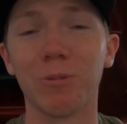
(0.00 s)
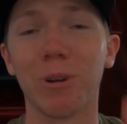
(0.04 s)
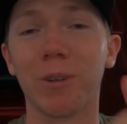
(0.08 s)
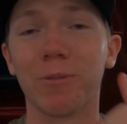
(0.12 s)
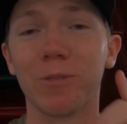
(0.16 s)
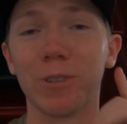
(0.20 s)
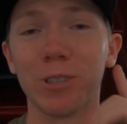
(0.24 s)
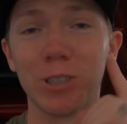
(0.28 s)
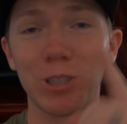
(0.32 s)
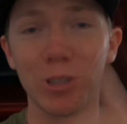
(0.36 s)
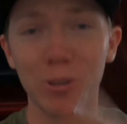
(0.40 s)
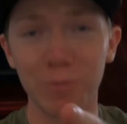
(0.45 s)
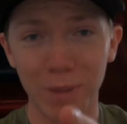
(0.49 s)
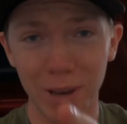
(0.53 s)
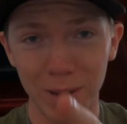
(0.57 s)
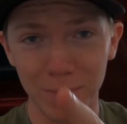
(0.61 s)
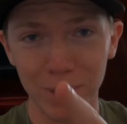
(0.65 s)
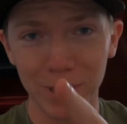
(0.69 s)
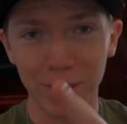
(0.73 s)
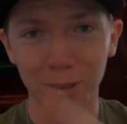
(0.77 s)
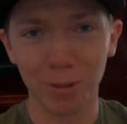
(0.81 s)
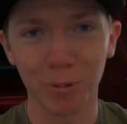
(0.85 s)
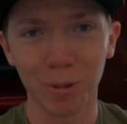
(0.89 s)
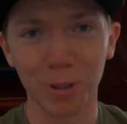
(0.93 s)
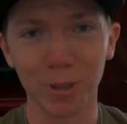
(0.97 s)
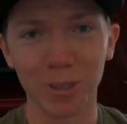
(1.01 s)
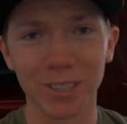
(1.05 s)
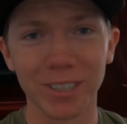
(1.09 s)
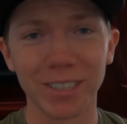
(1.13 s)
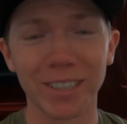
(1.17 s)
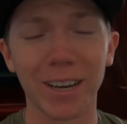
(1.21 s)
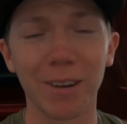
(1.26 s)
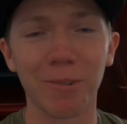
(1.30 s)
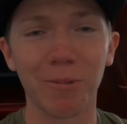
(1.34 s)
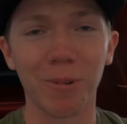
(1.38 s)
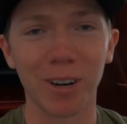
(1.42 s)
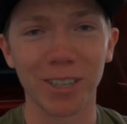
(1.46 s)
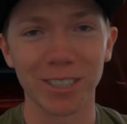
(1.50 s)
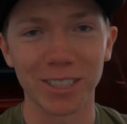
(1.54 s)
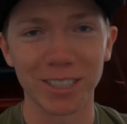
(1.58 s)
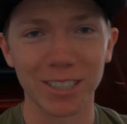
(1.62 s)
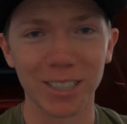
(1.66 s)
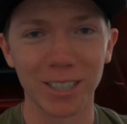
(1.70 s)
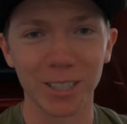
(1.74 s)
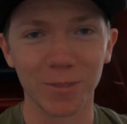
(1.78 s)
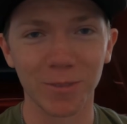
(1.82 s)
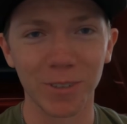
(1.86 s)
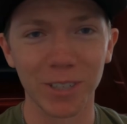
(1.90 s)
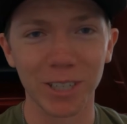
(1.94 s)
wherever you may be in the world today watching
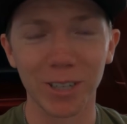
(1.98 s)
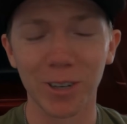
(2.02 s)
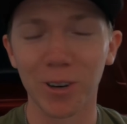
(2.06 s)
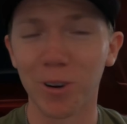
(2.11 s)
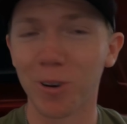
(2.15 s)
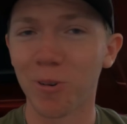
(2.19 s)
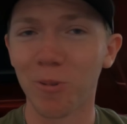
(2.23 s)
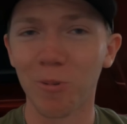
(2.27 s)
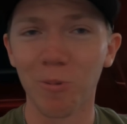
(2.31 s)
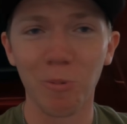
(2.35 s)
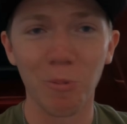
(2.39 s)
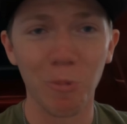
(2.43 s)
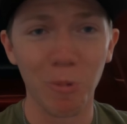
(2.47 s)
this video.